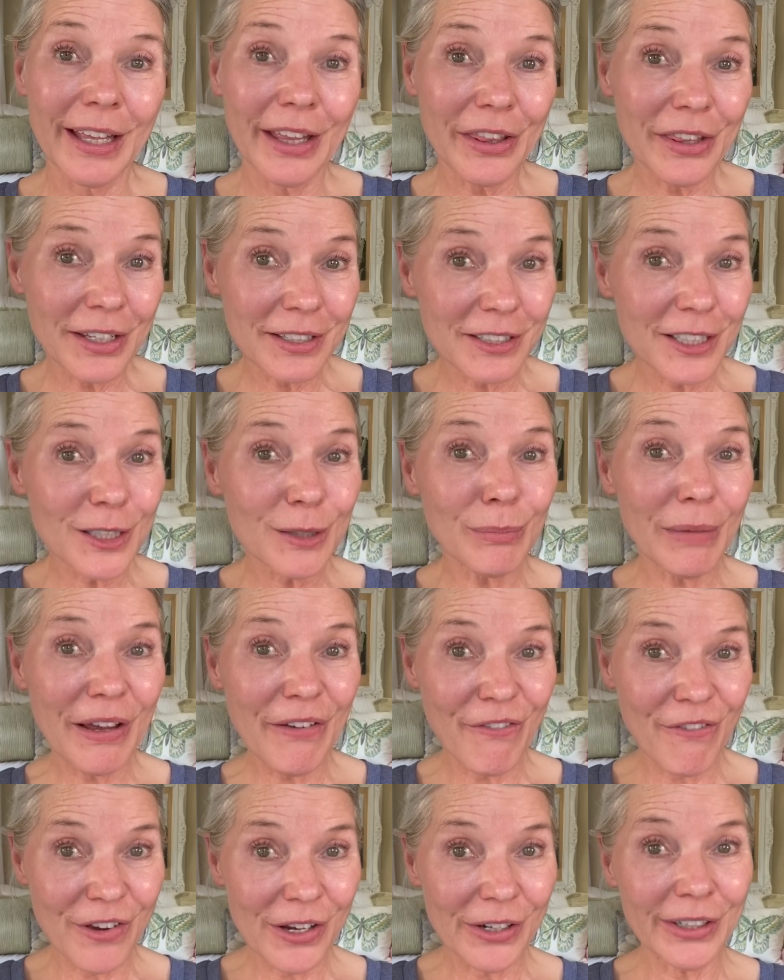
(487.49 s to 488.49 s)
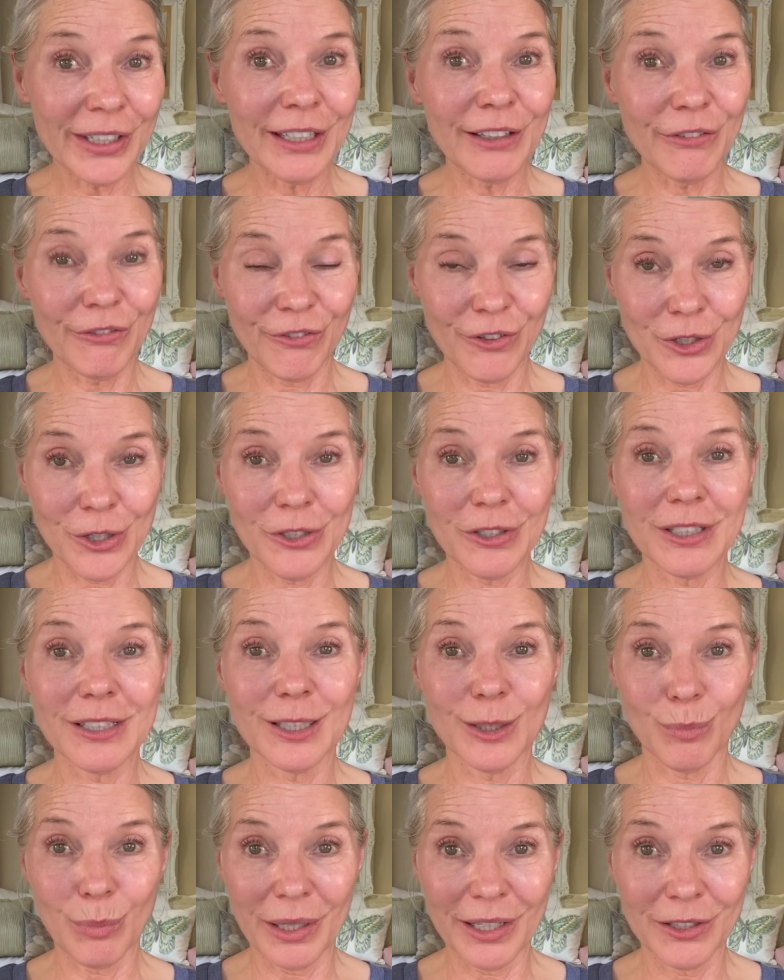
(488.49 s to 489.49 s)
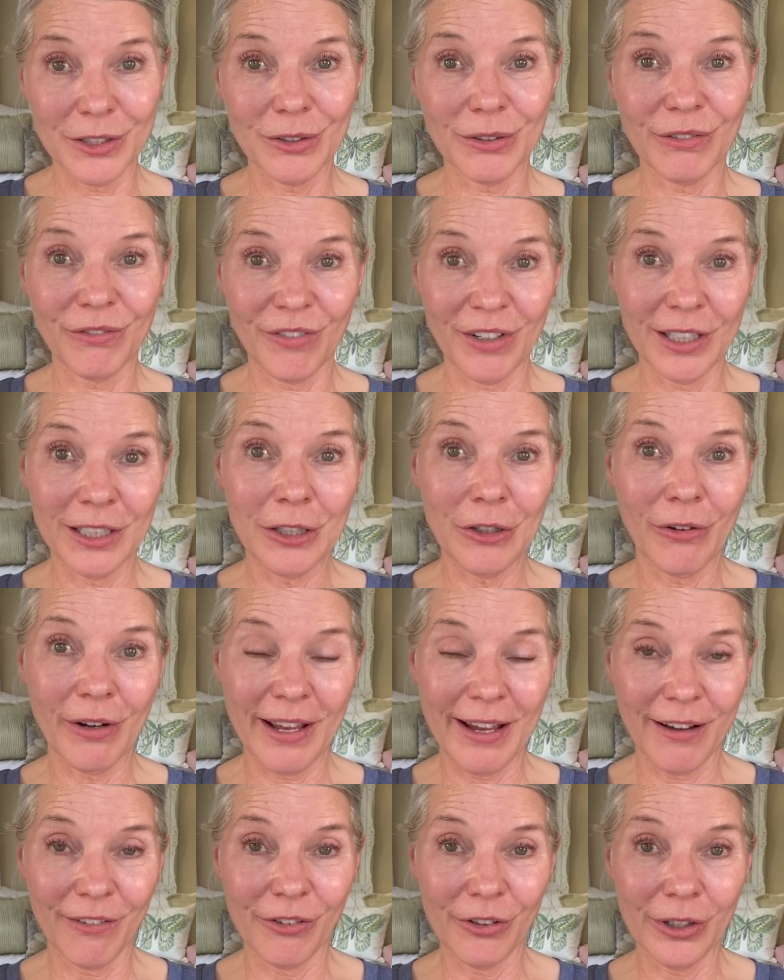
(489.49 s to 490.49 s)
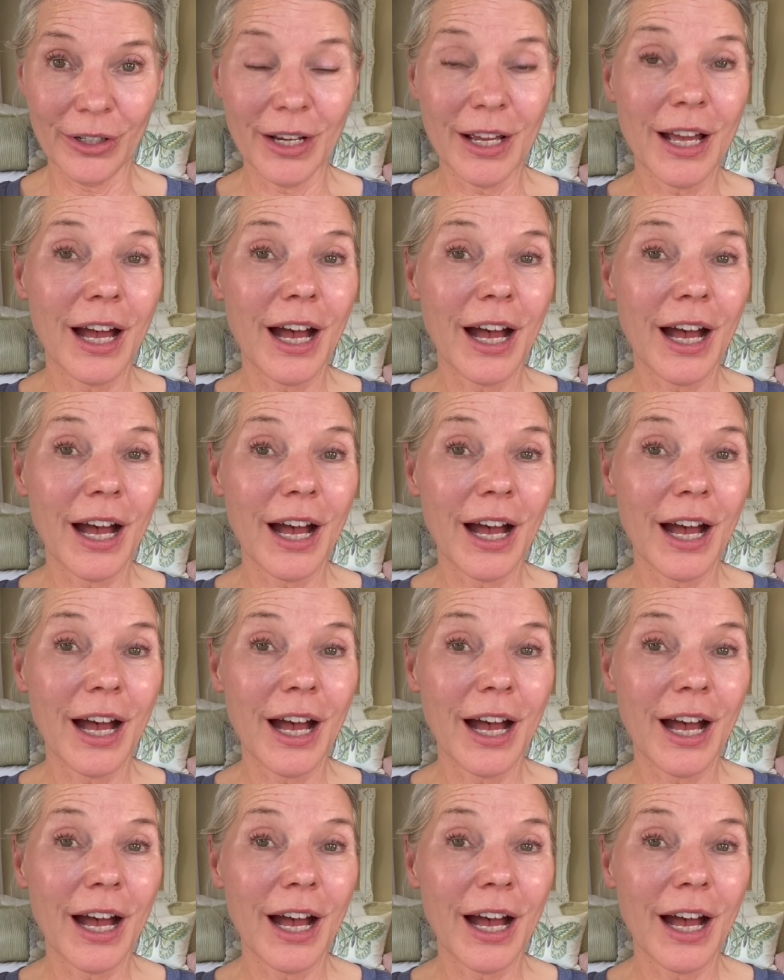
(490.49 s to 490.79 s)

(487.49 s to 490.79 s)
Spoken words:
This is my very first sponsored video ever.